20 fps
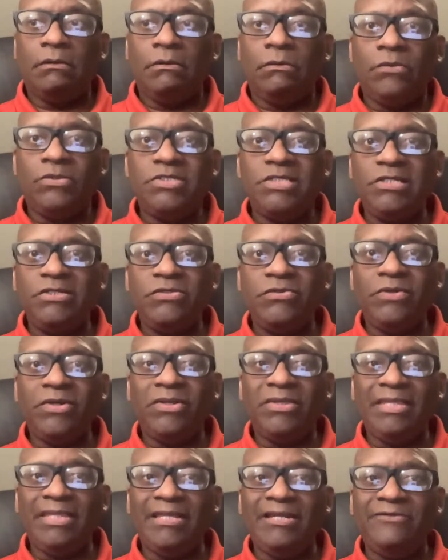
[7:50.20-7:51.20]
What's he doing
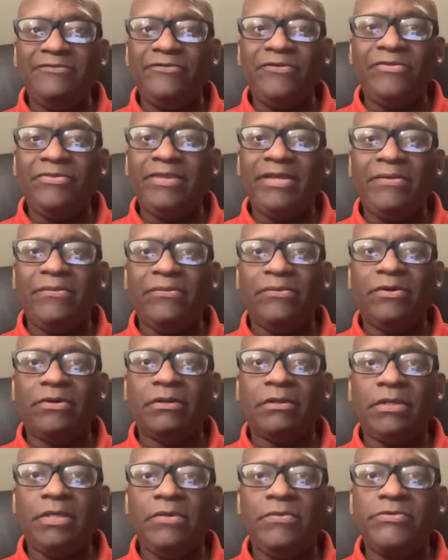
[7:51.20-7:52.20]
on the NFL
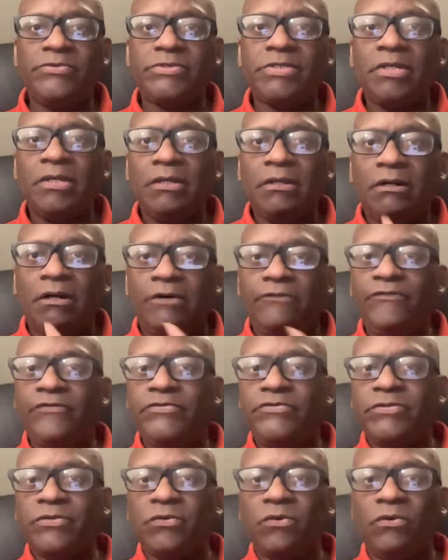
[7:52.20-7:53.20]
network? He was
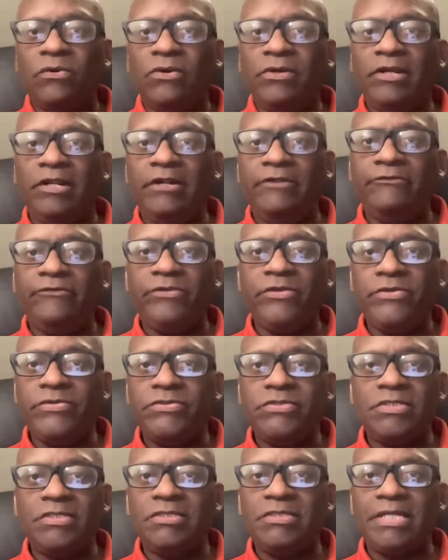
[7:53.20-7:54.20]
offensive coordinator for the
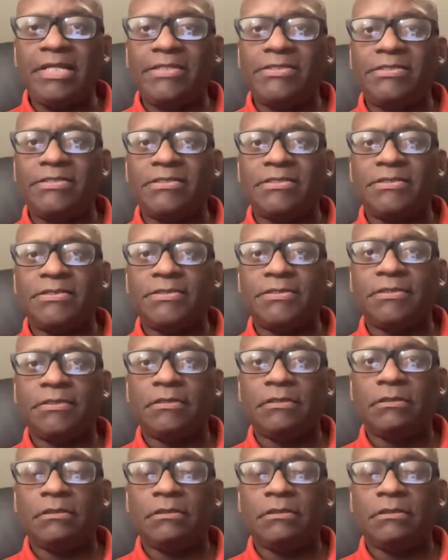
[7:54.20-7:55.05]
Houston Texans.